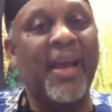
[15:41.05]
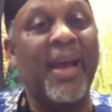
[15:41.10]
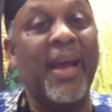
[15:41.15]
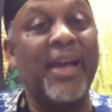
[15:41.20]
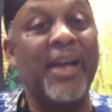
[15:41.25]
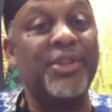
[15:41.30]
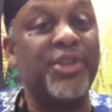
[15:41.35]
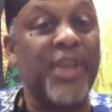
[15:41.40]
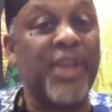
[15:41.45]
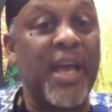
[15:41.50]

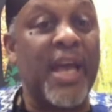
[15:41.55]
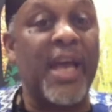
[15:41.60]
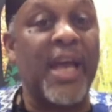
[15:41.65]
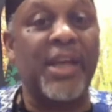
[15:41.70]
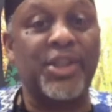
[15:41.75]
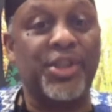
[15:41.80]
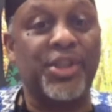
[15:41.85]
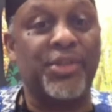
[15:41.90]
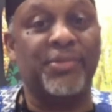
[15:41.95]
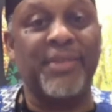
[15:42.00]
has
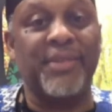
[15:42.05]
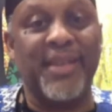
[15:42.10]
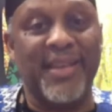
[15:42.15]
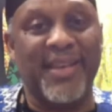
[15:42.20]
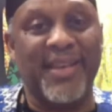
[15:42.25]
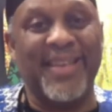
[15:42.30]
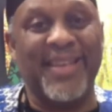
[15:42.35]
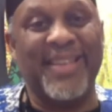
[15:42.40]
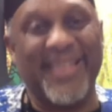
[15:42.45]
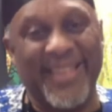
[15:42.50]

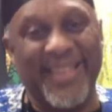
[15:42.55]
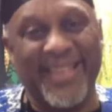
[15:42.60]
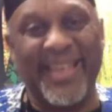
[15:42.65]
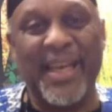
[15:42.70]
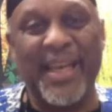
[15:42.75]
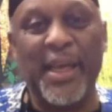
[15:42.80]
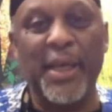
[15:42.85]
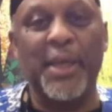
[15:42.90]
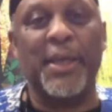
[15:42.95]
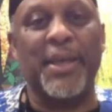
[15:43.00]
actually
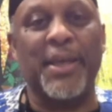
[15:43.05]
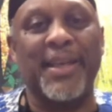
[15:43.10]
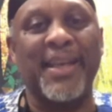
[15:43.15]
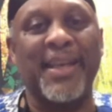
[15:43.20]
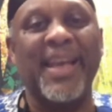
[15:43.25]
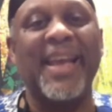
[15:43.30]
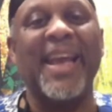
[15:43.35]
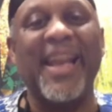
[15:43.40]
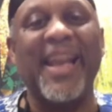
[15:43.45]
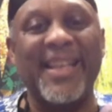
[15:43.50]

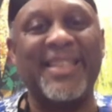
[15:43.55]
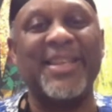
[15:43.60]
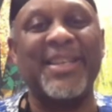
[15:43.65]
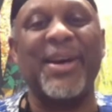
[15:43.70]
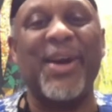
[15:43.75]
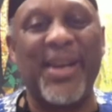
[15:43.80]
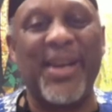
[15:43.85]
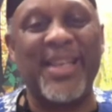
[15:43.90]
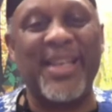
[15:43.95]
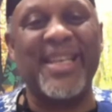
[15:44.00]
it's
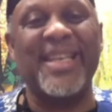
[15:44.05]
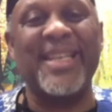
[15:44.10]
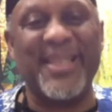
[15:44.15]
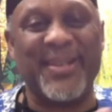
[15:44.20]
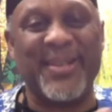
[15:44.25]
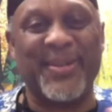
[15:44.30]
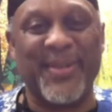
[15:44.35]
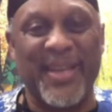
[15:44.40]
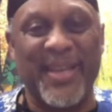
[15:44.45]
on his